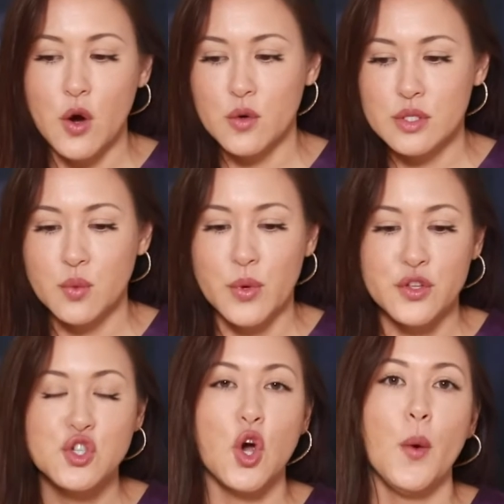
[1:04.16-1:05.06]
votes
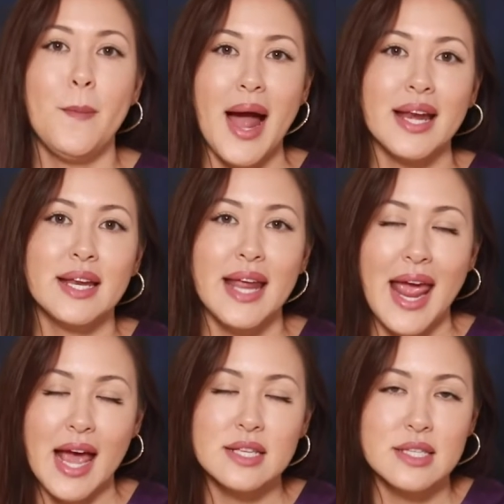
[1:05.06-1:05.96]
with Joe Biden
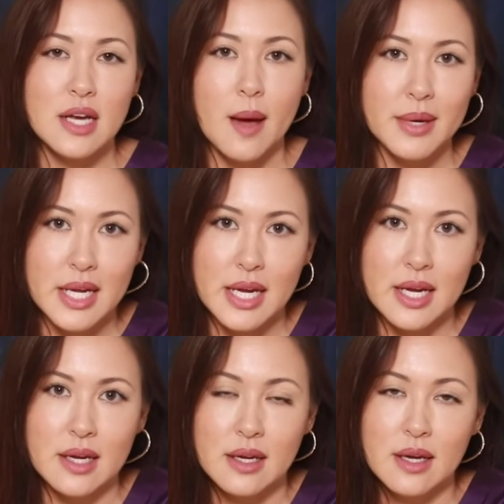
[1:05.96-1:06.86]
as the
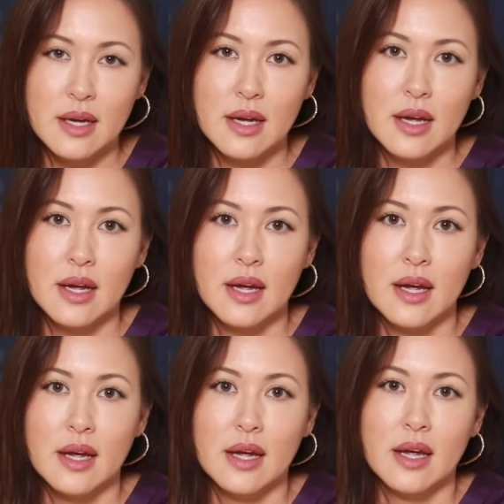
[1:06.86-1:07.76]
nominee
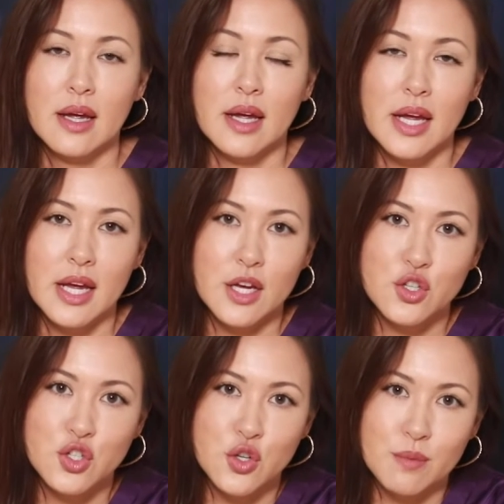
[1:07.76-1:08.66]

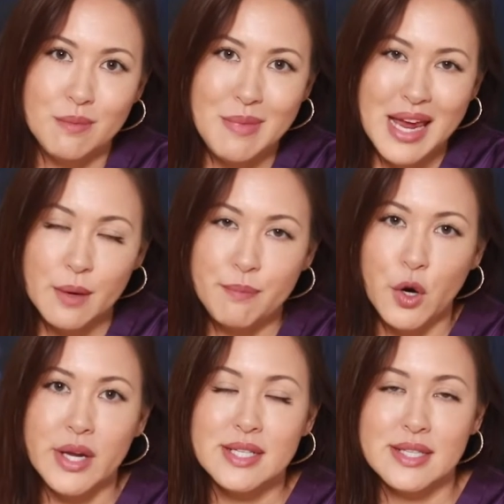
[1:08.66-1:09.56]
is to make
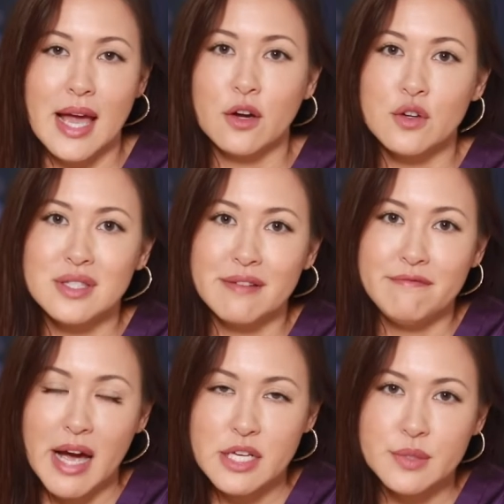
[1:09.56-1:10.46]
Bernie Sanders the
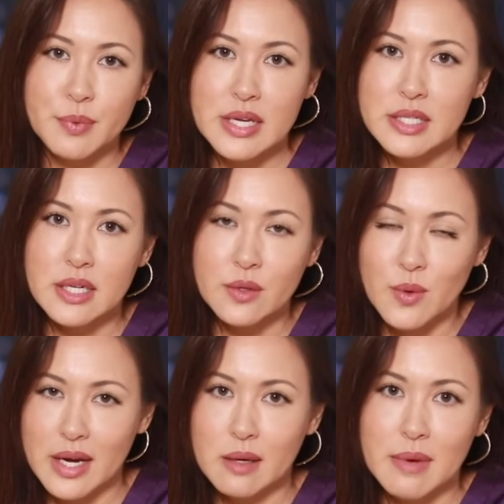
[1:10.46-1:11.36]
vice president
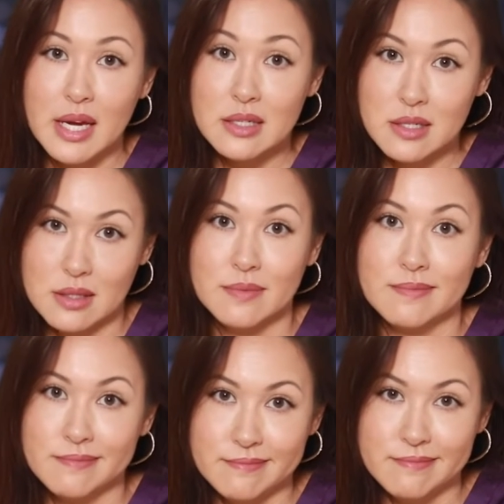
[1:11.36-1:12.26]
running mate.
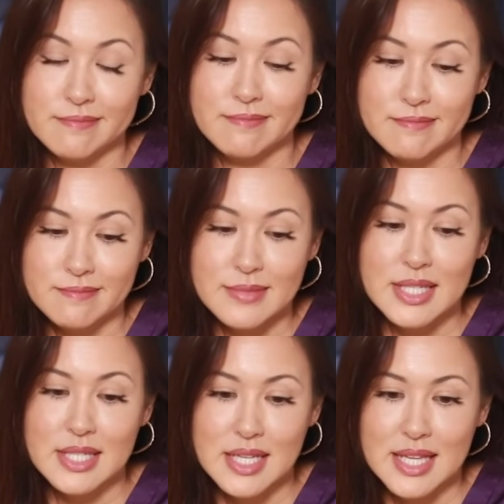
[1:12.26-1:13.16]

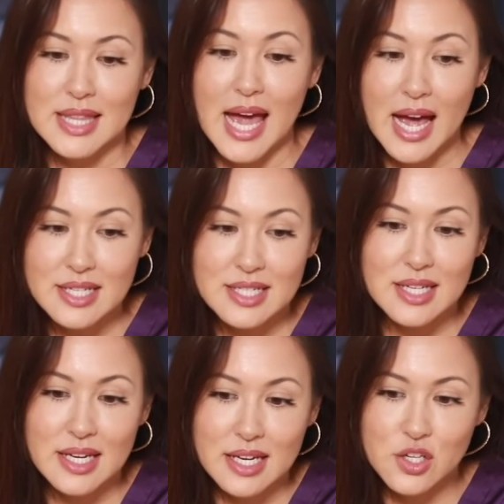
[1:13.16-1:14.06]

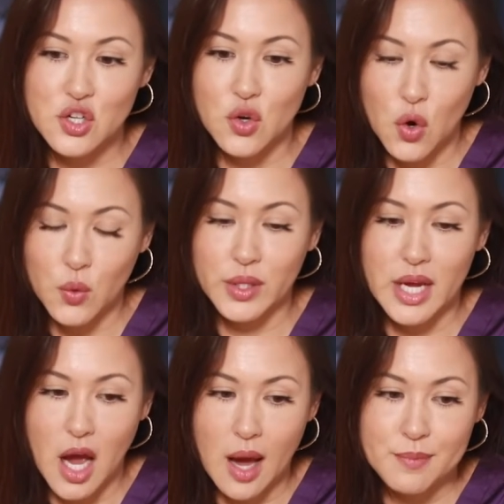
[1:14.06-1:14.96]
That is your
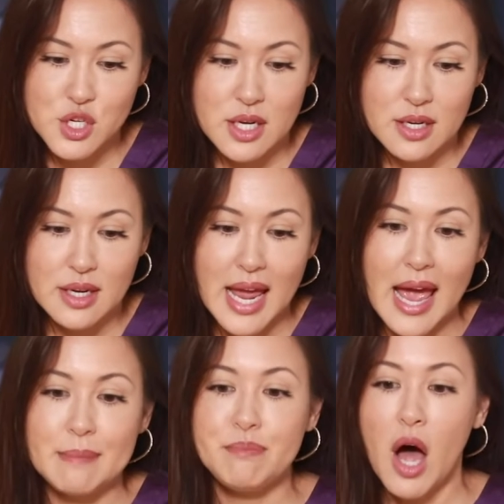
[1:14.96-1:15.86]
only option
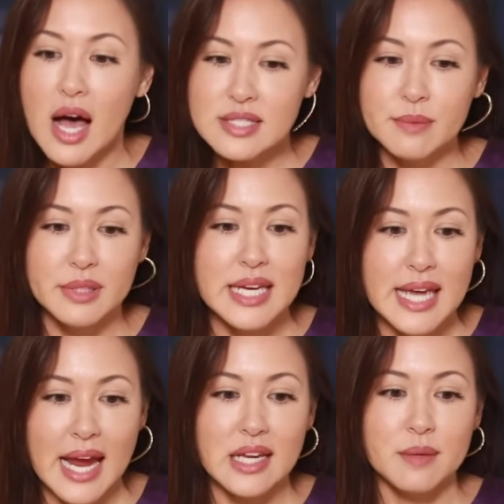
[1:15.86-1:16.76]
at possibly
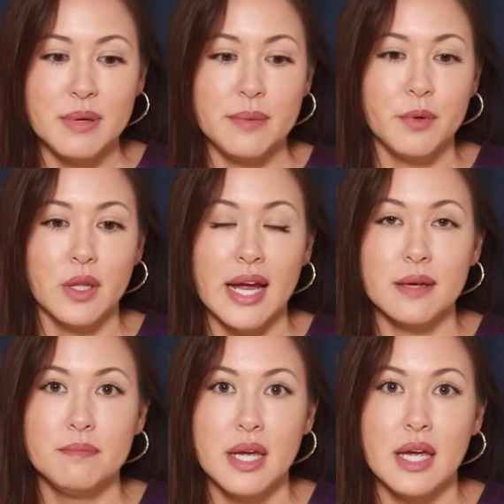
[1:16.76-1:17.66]
gaining people
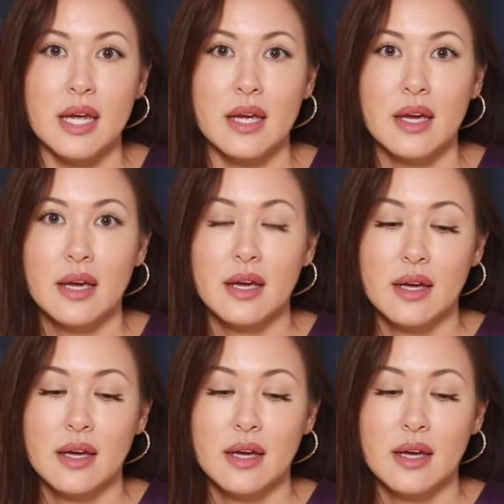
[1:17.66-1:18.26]
like me,